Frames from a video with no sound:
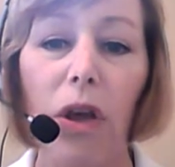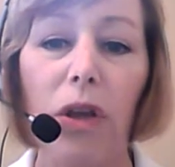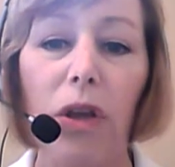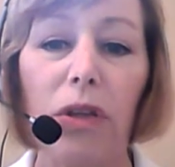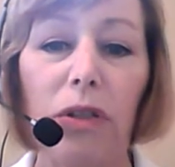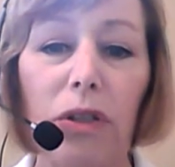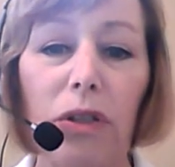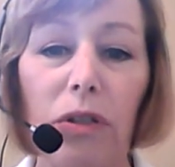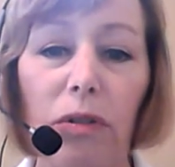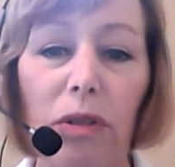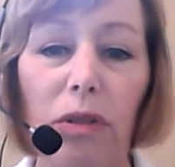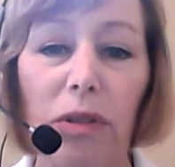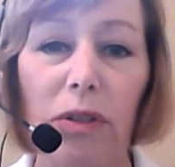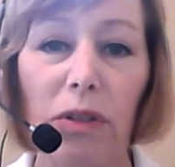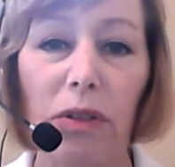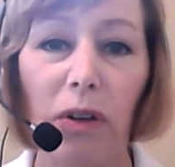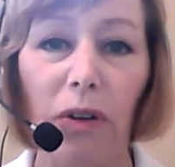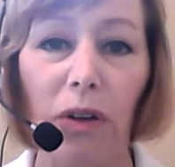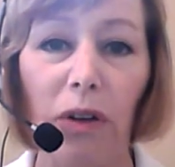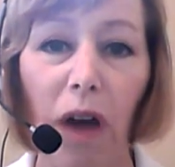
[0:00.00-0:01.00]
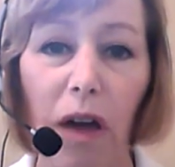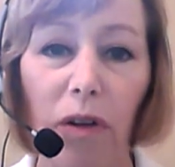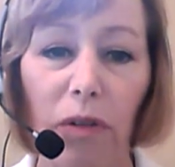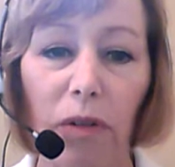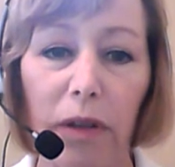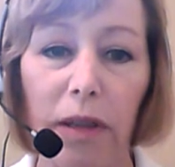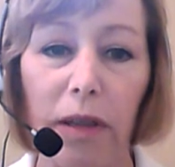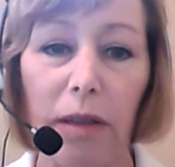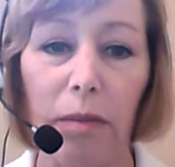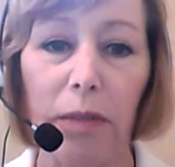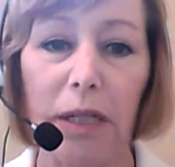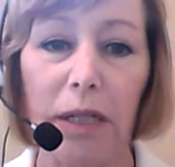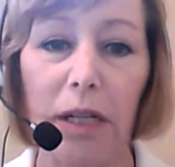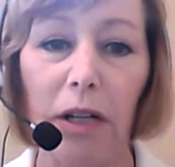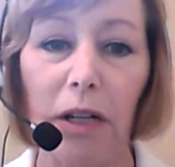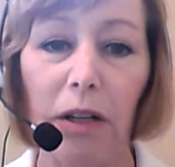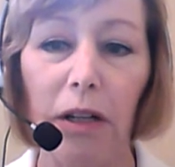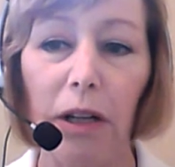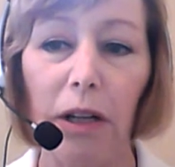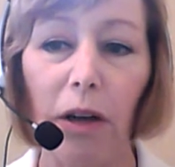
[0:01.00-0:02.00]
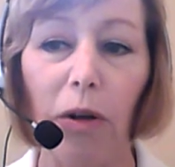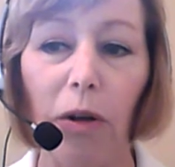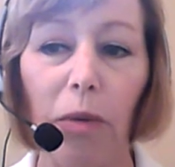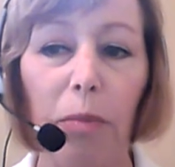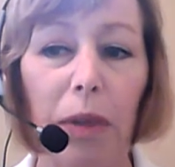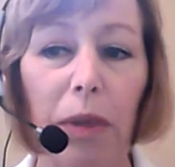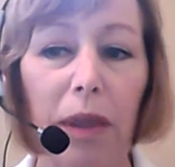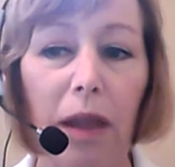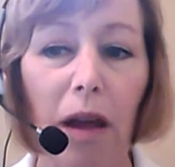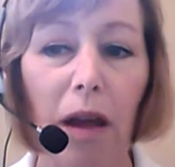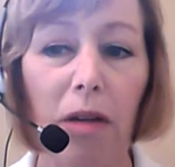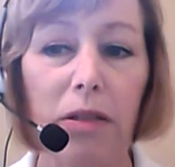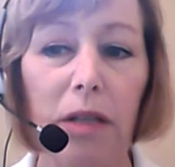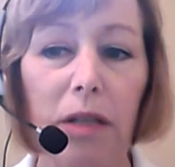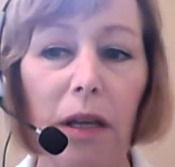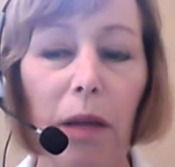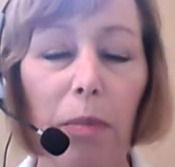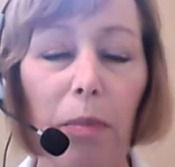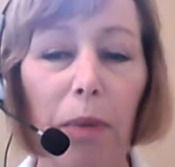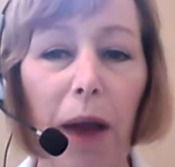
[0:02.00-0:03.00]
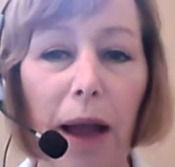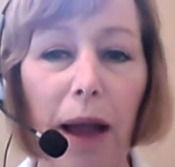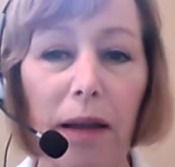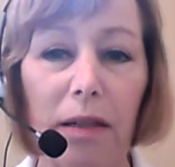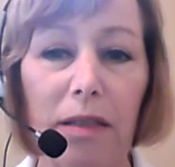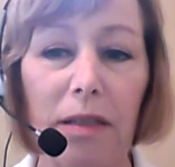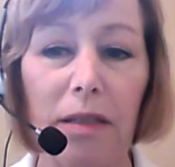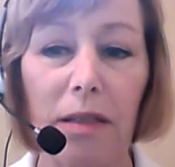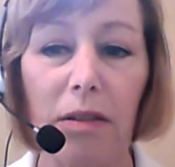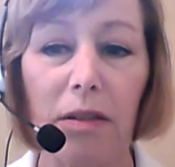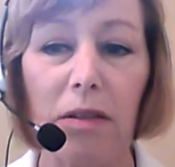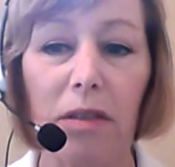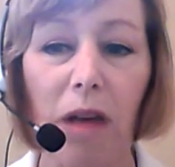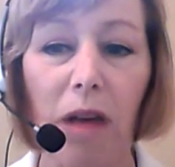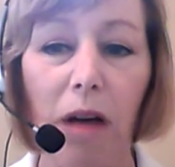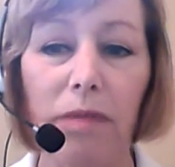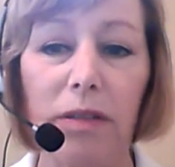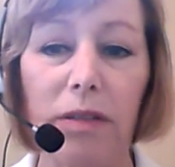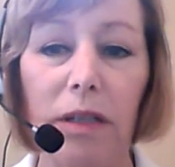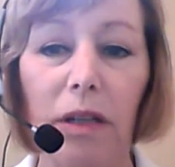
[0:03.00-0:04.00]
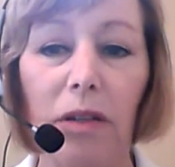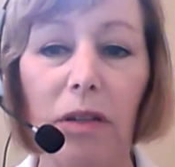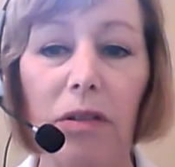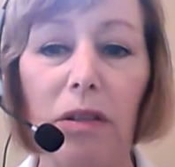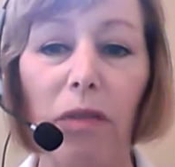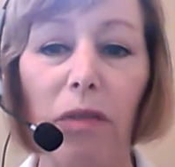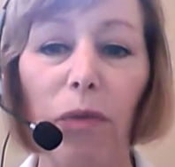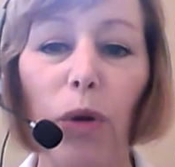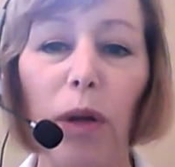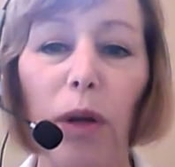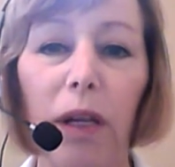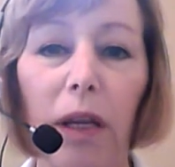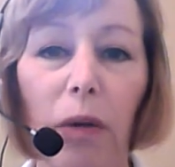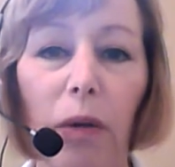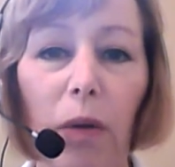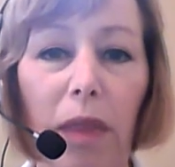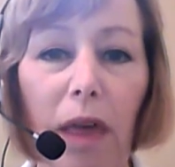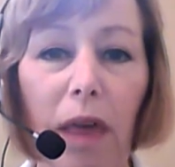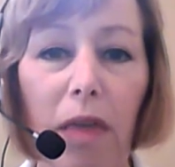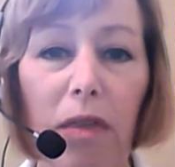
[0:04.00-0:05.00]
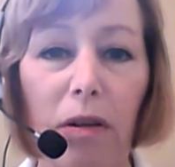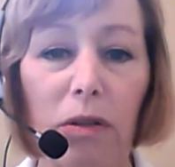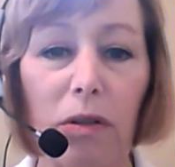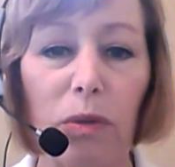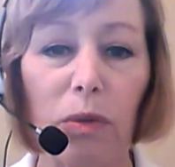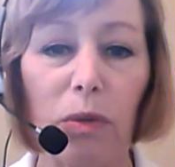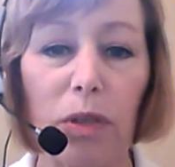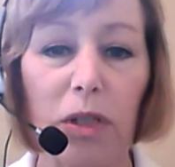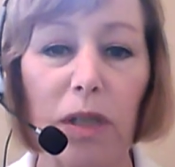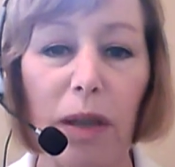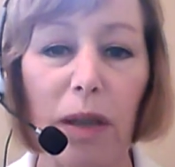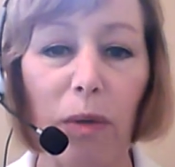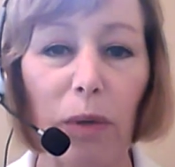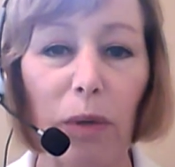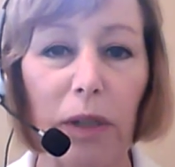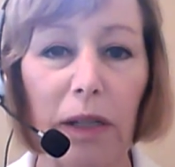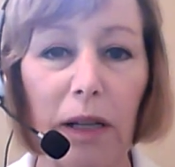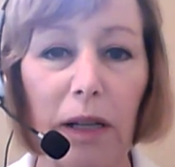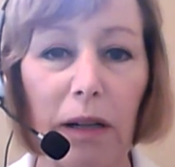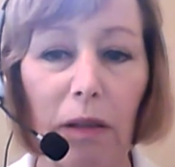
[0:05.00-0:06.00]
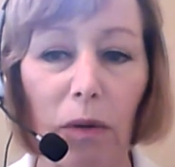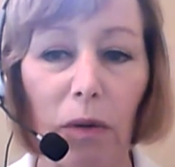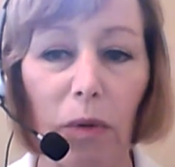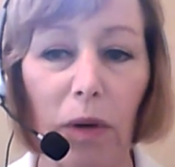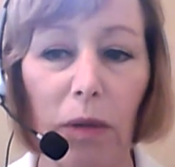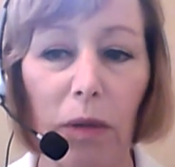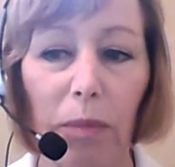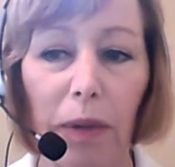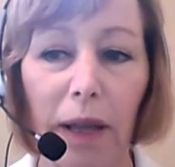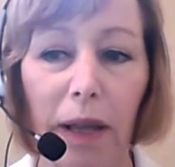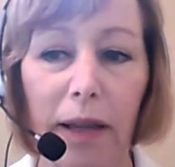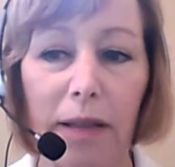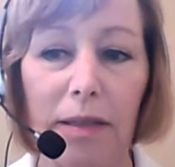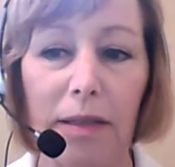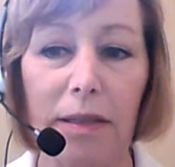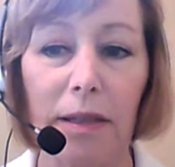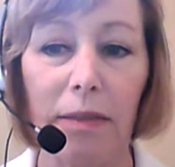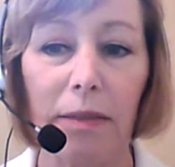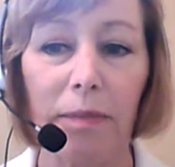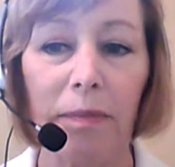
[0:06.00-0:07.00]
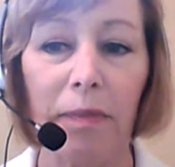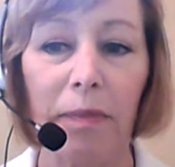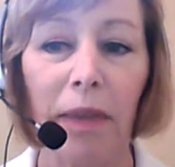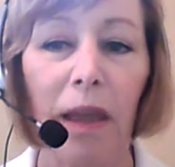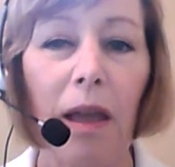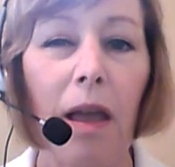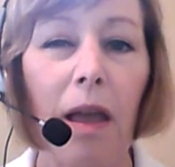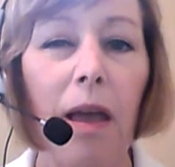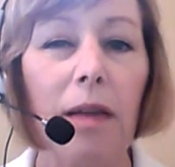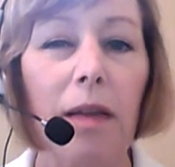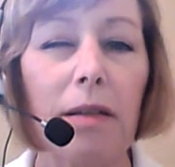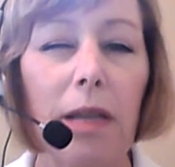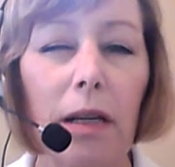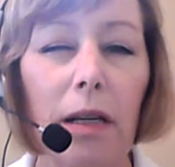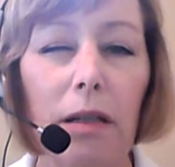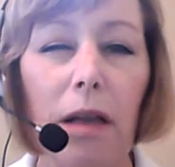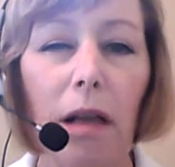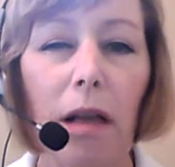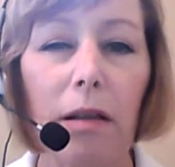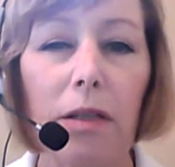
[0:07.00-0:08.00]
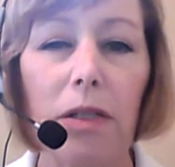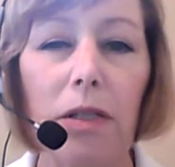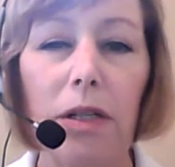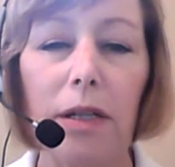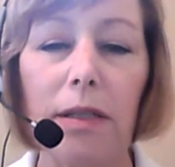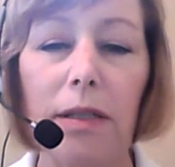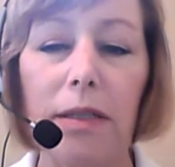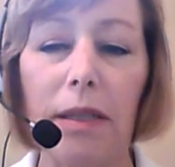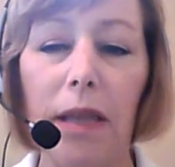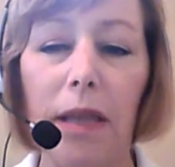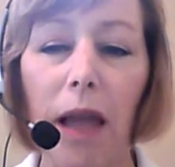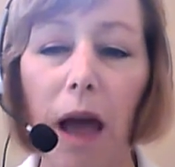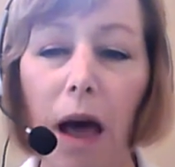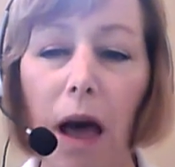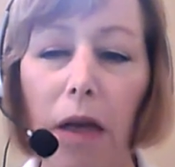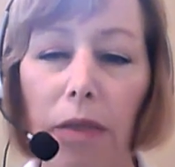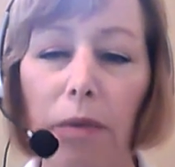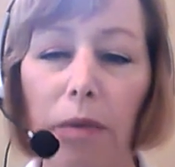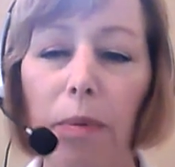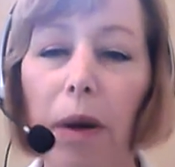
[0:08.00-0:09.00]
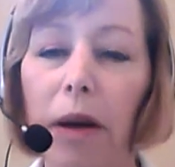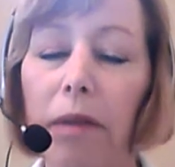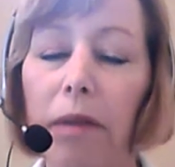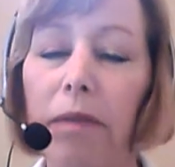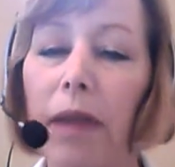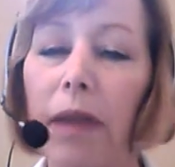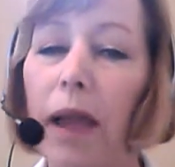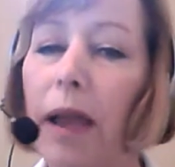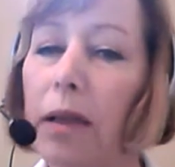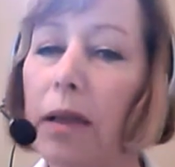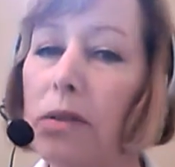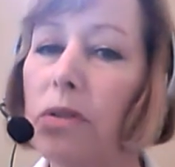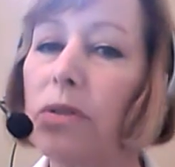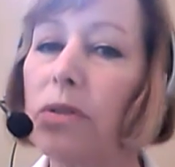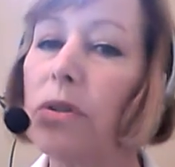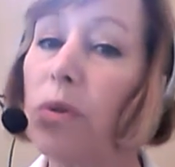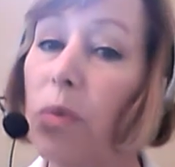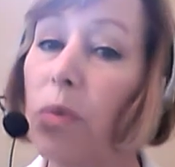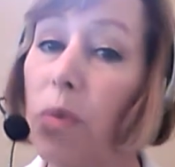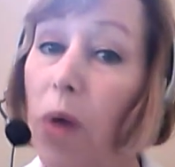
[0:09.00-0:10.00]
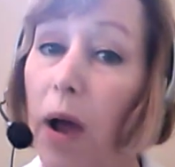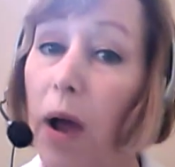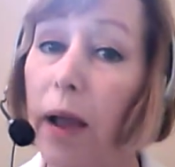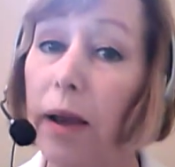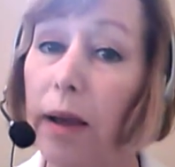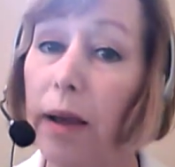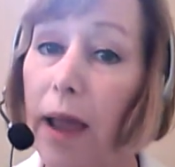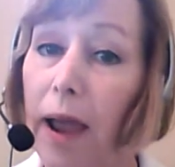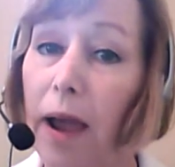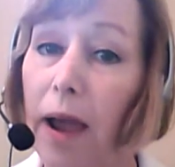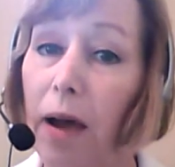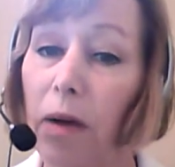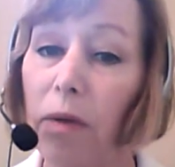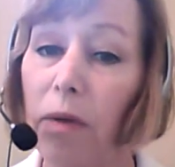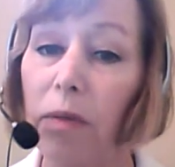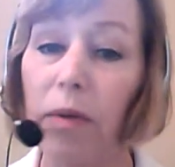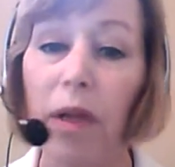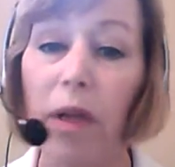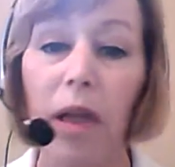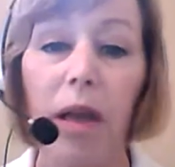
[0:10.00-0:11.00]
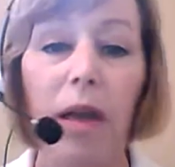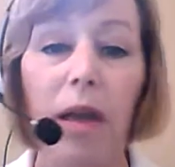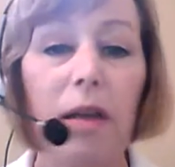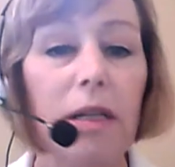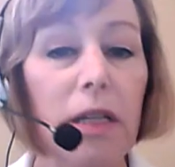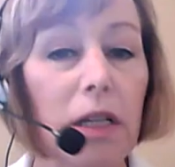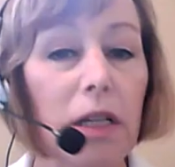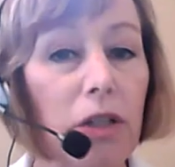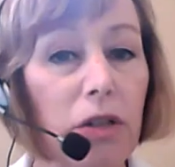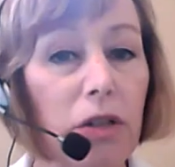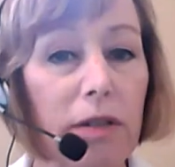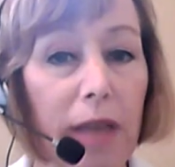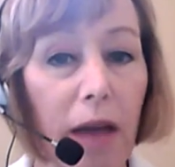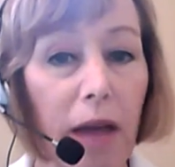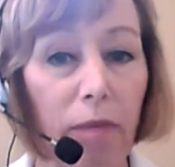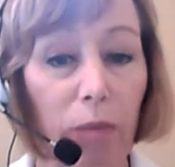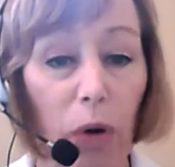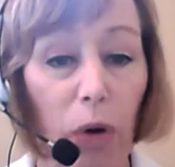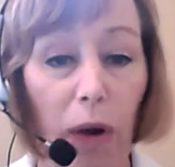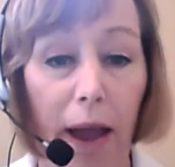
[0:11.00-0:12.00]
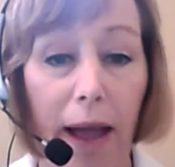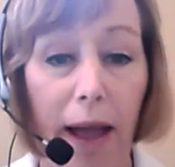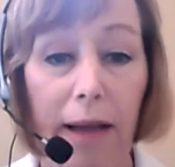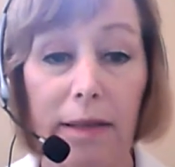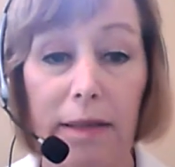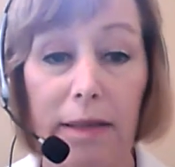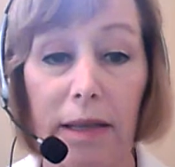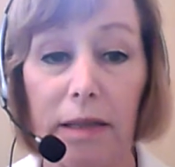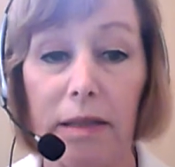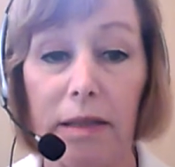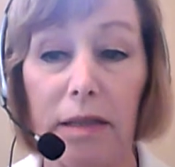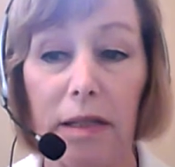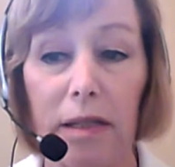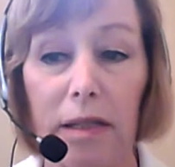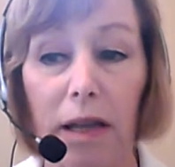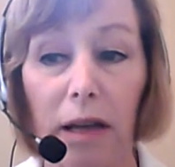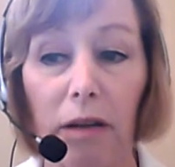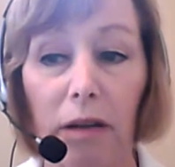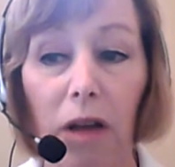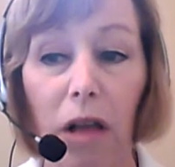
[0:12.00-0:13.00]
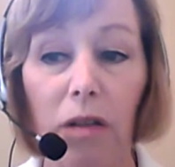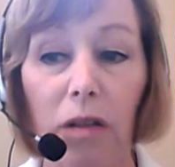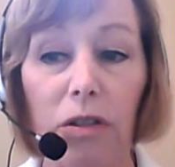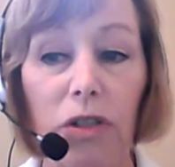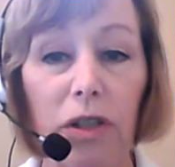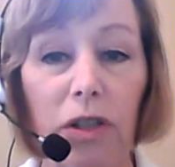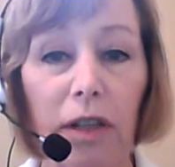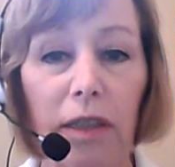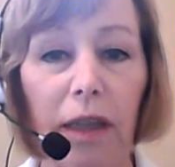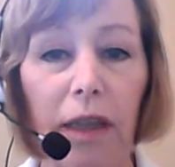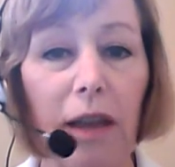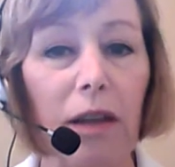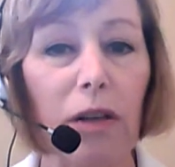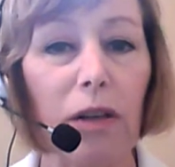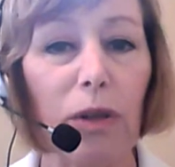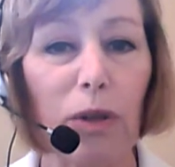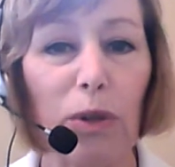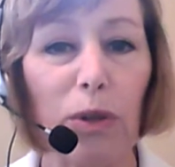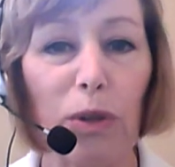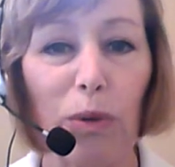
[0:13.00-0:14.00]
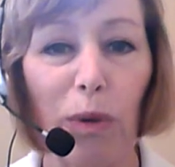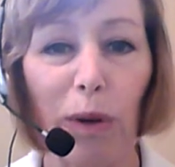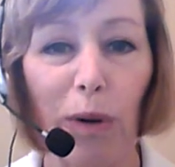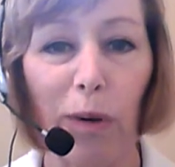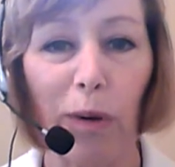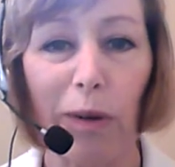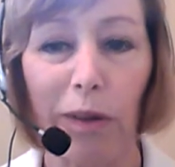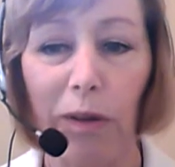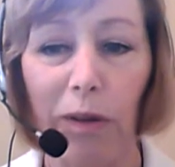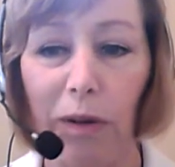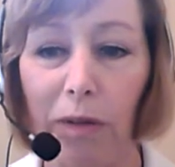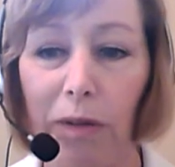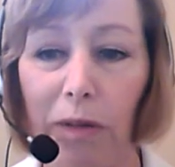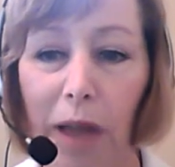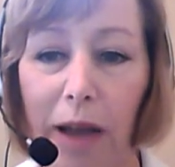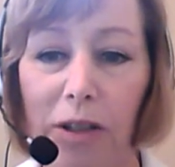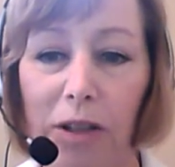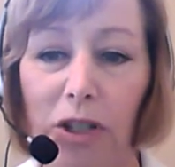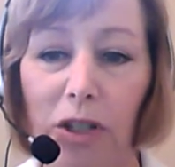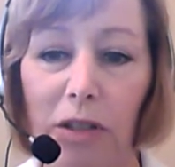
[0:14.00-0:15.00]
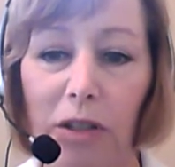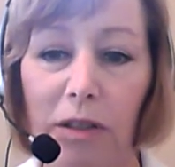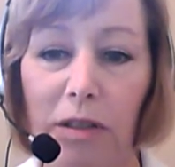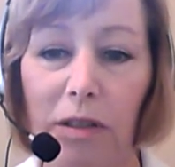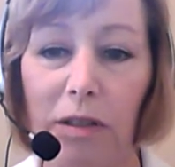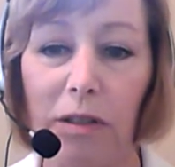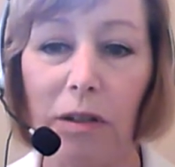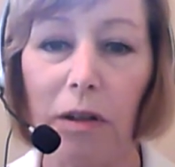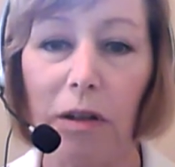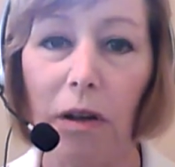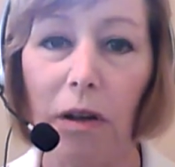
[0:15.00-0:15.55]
Students learn not only the material, but they also get practice in the soft skills of working with others, which they will need in the workplace. Technology is the other part of the answer to why now. Teachers have more access to technology they can use to record their own lectures.